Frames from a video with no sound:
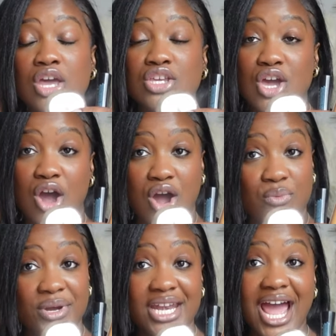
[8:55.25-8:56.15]
Y'all,
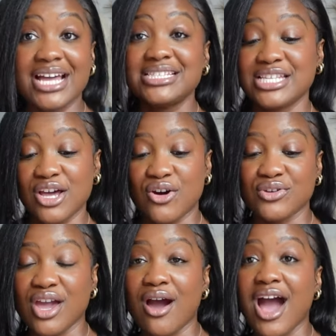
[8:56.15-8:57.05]
when I tell
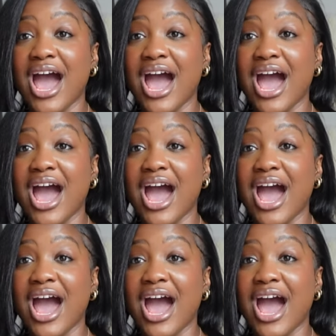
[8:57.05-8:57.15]
y'all